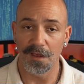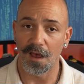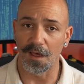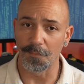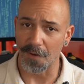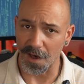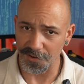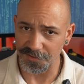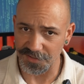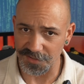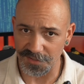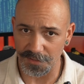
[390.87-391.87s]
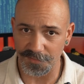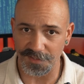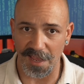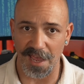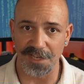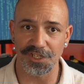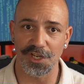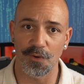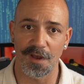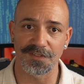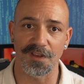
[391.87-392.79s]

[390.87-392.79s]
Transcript: On modern systems, CachyOS